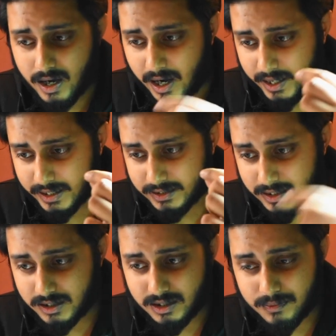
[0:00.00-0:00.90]
I guess
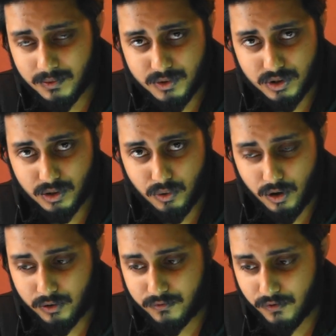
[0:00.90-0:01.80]
this is something which you can look
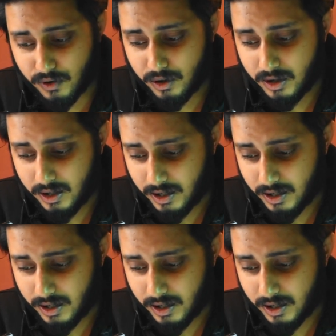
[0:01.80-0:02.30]
out for.